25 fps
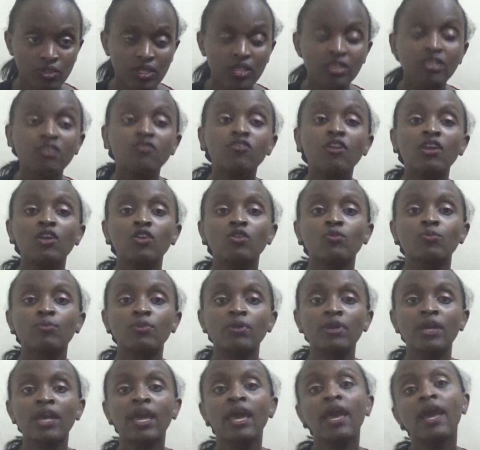develop
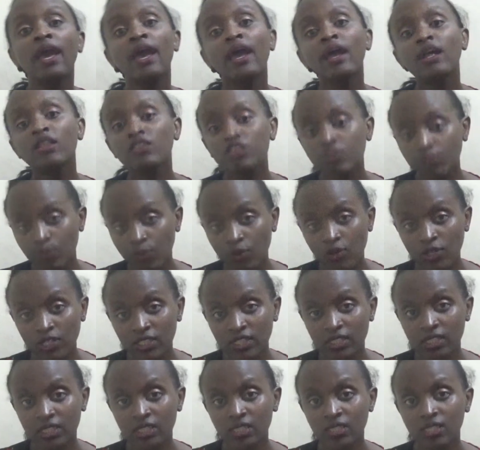health
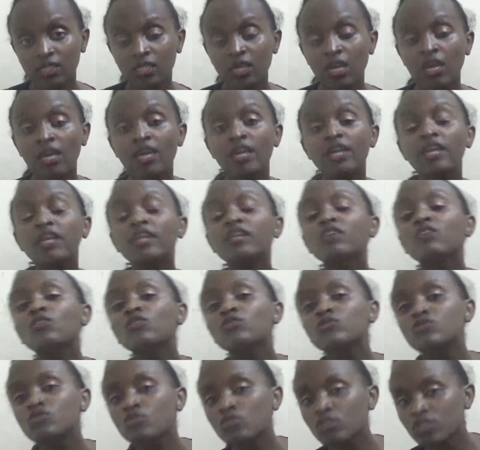policies in
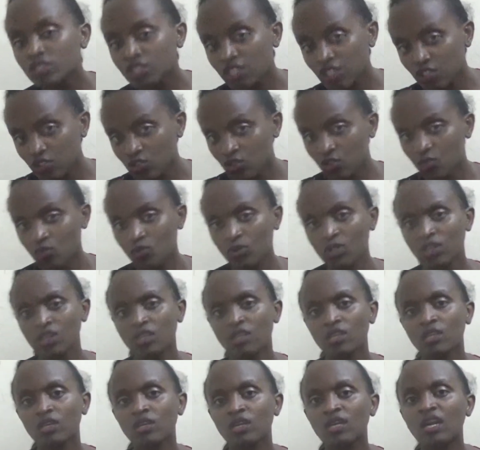consultation with
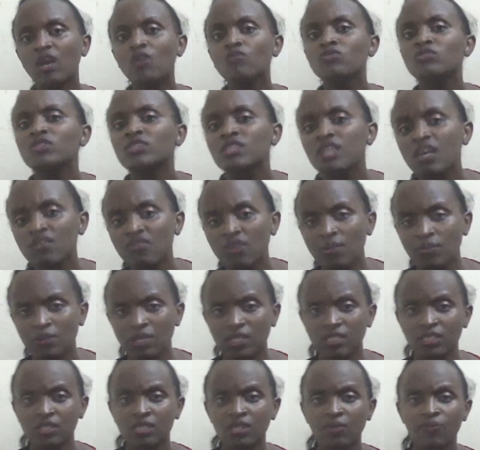county
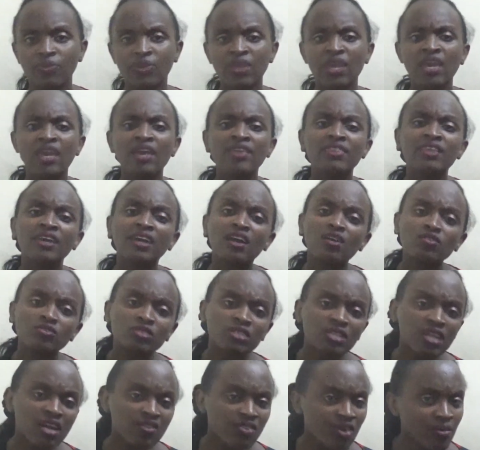governments. The
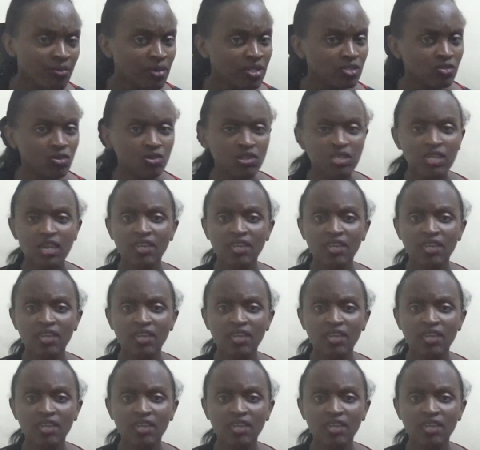county governments, on the